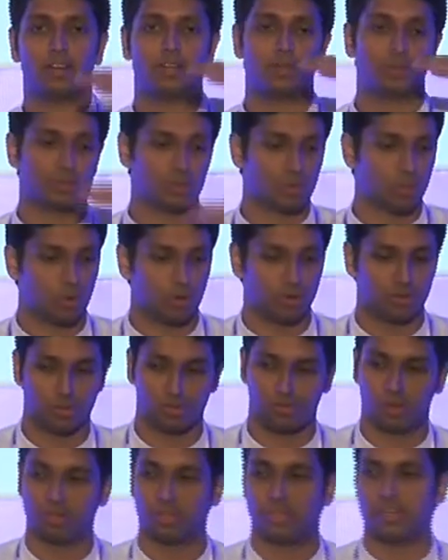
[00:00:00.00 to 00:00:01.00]
to so on and
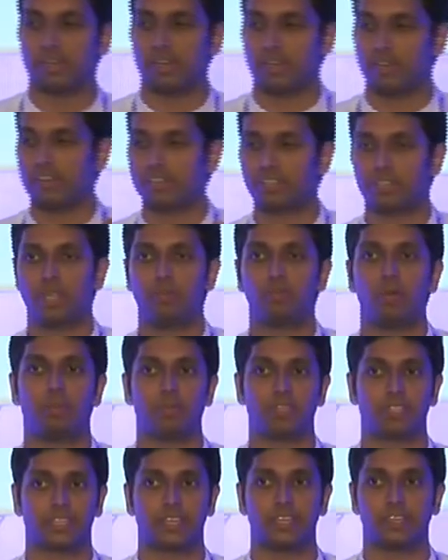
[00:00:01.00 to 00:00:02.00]
so forth, and eventually
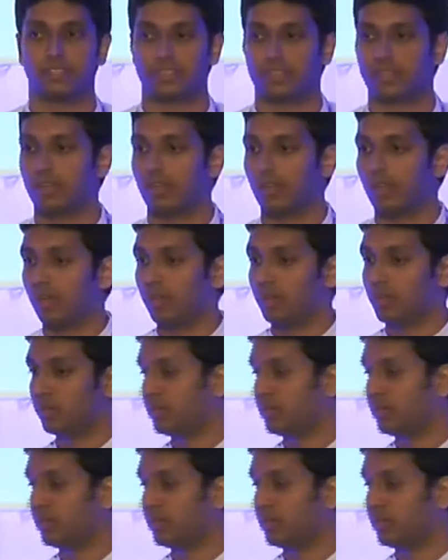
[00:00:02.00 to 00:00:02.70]
weapon skins. So